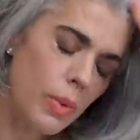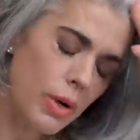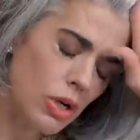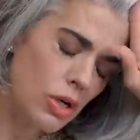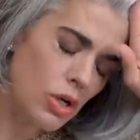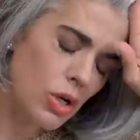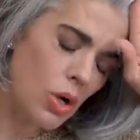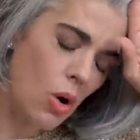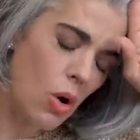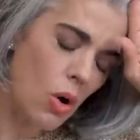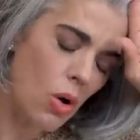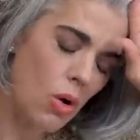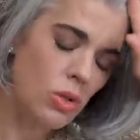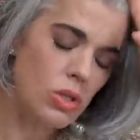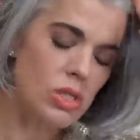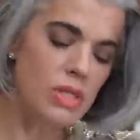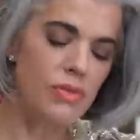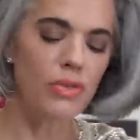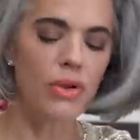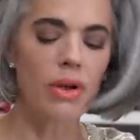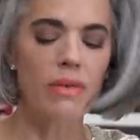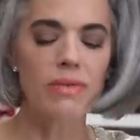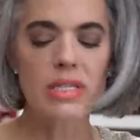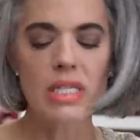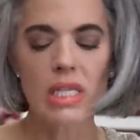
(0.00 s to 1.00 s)
wear golds if
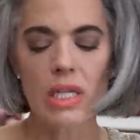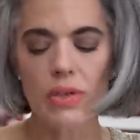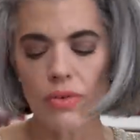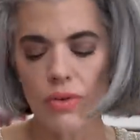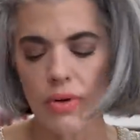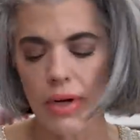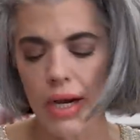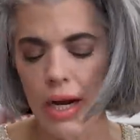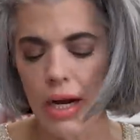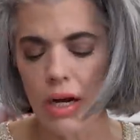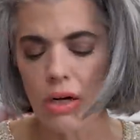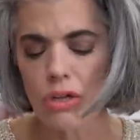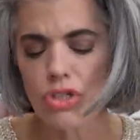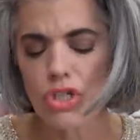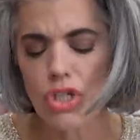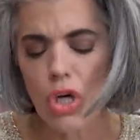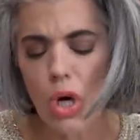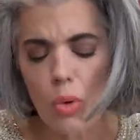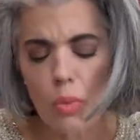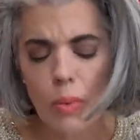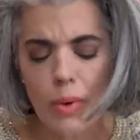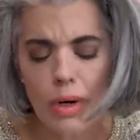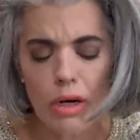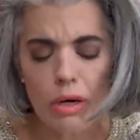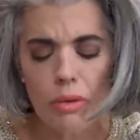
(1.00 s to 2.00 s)
you have silver hair.
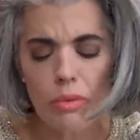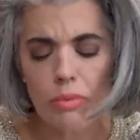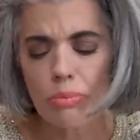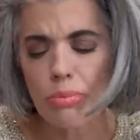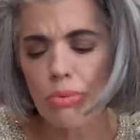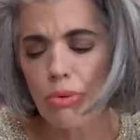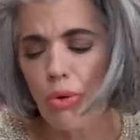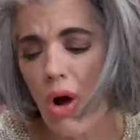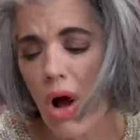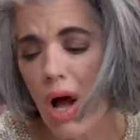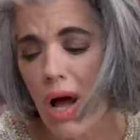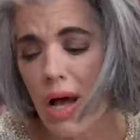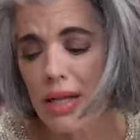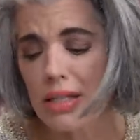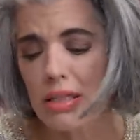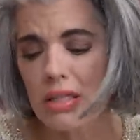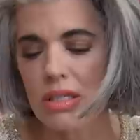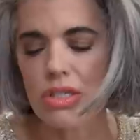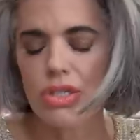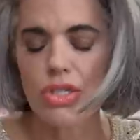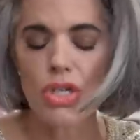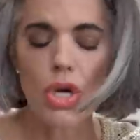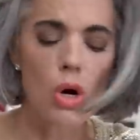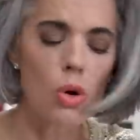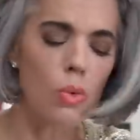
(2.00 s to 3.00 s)
Don't wear
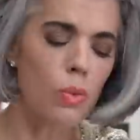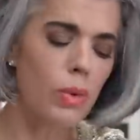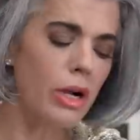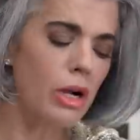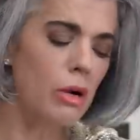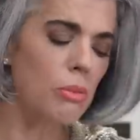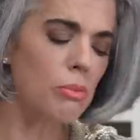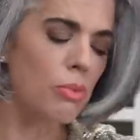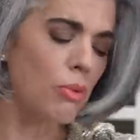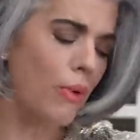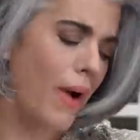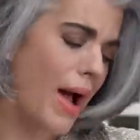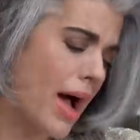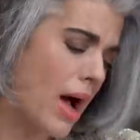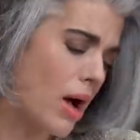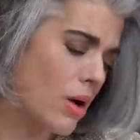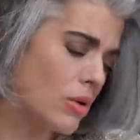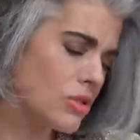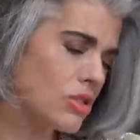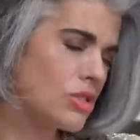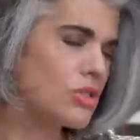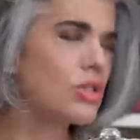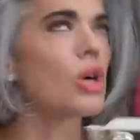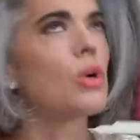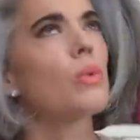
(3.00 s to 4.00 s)
bronze. Don't wear
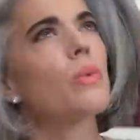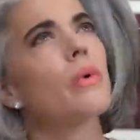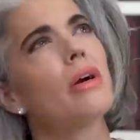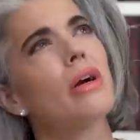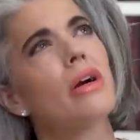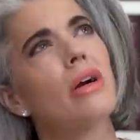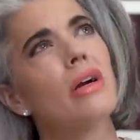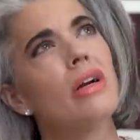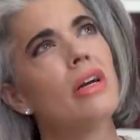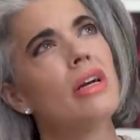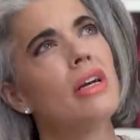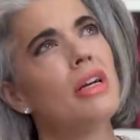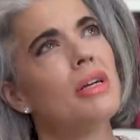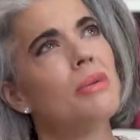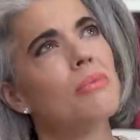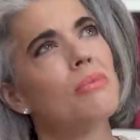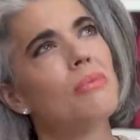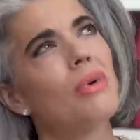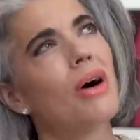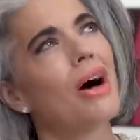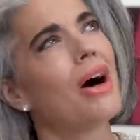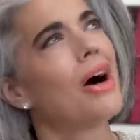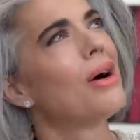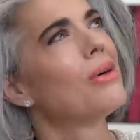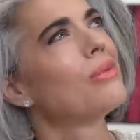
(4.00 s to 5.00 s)
browns. Don't wear
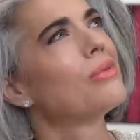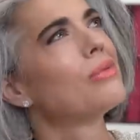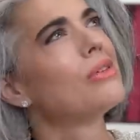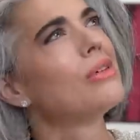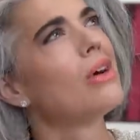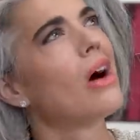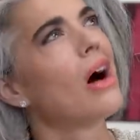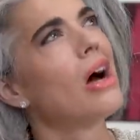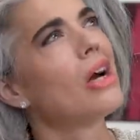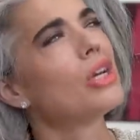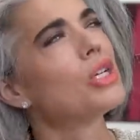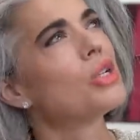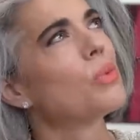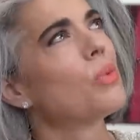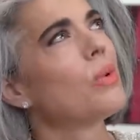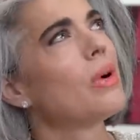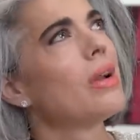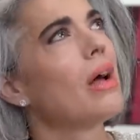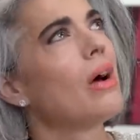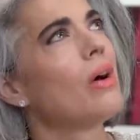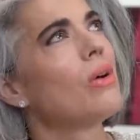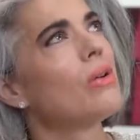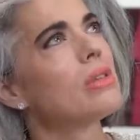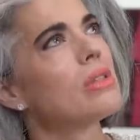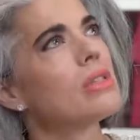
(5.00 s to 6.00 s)
oh gosh, what
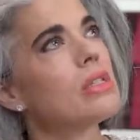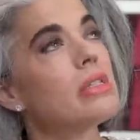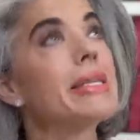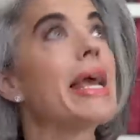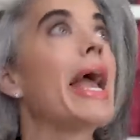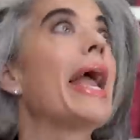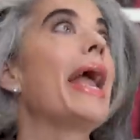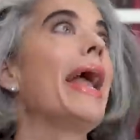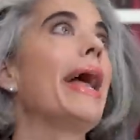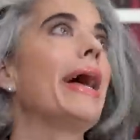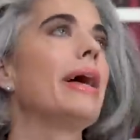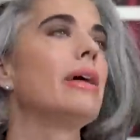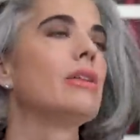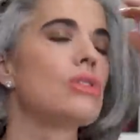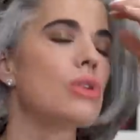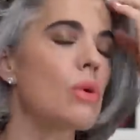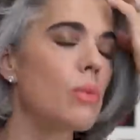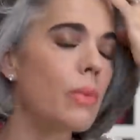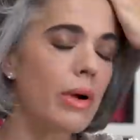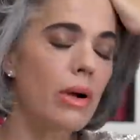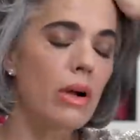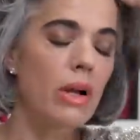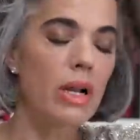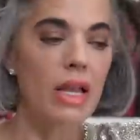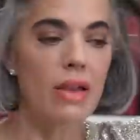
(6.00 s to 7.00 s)
else? Tan. Don't
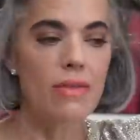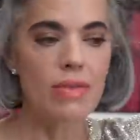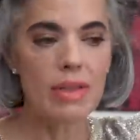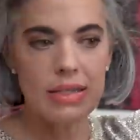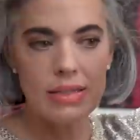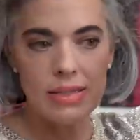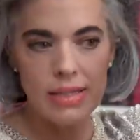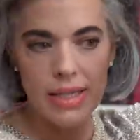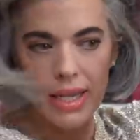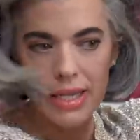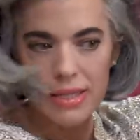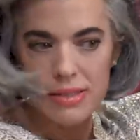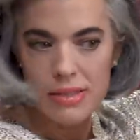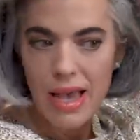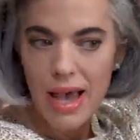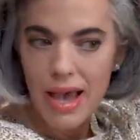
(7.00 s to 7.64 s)
wear any of these things.